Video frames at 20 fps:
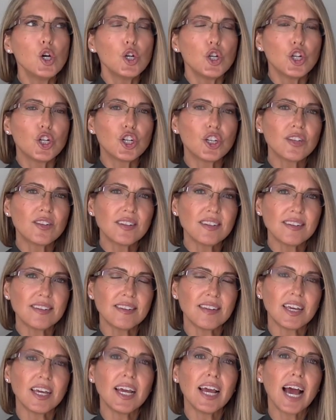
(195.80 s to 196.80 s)
just to
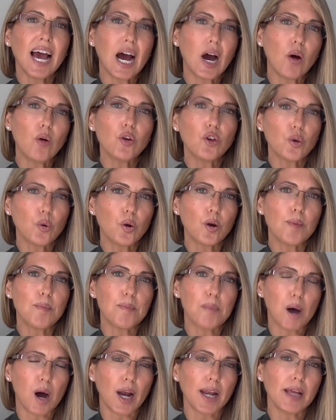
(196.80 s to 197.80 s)
see how your
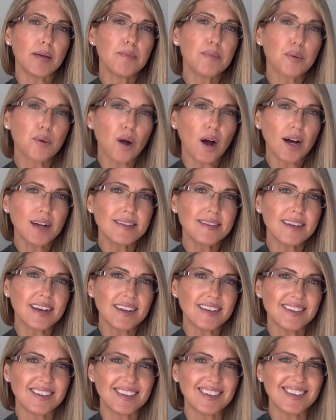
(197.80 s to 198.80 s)
body
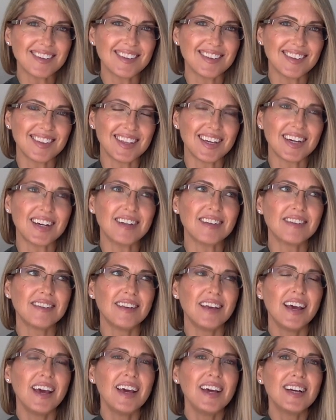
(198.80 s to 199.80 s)
processes this.
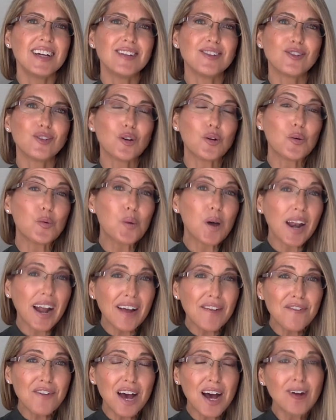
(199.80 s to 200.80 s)
And so what
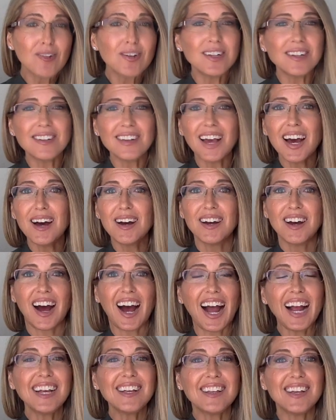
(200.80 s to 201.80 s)
I found is,
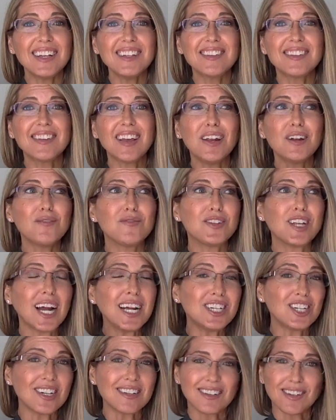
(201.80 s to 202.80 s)
instead of
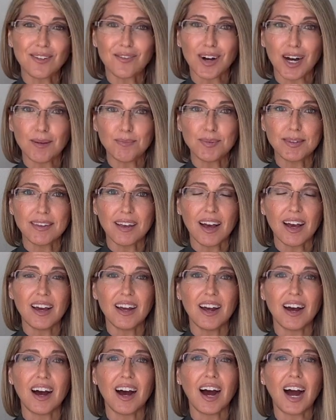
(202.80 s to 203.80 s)
digestive
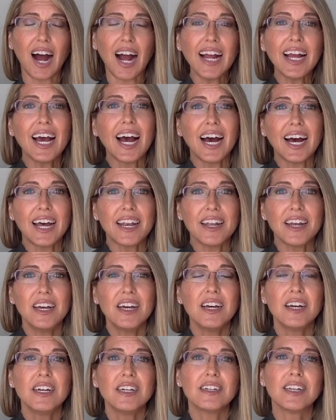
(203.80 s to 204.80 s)
upset, I had
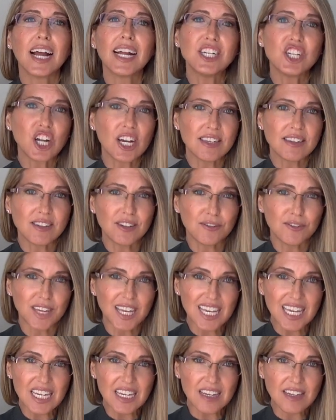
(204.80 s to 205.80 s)
digestive
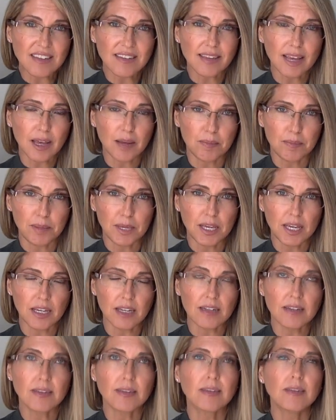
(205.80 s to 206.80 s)
ease and
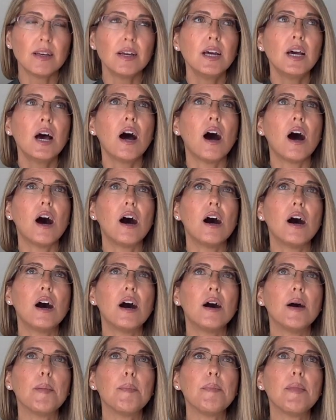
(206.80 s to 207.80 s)
peace.
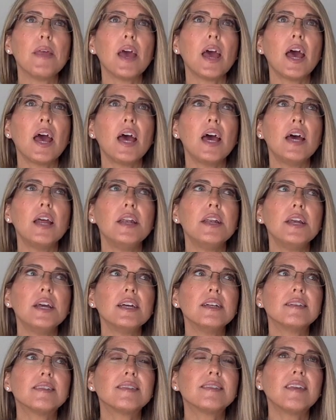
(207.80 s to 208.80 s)
And
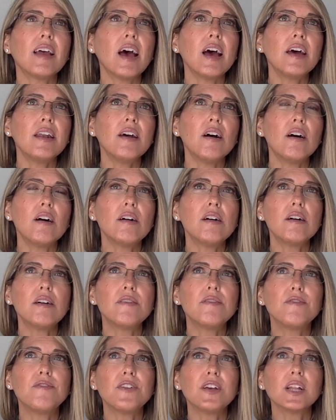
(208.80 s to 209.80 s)
instead
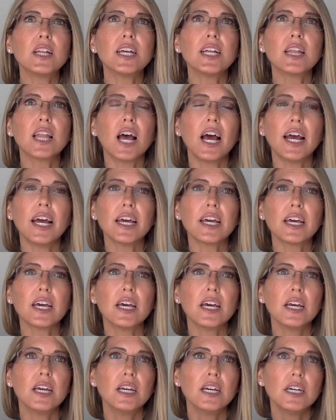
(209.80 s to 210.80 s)
of feeling
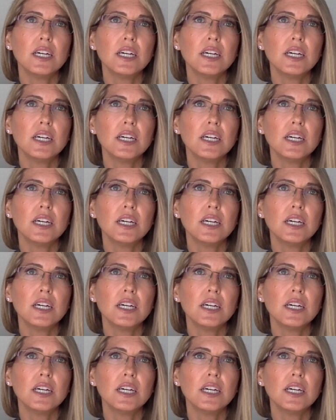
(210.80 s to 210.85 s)
like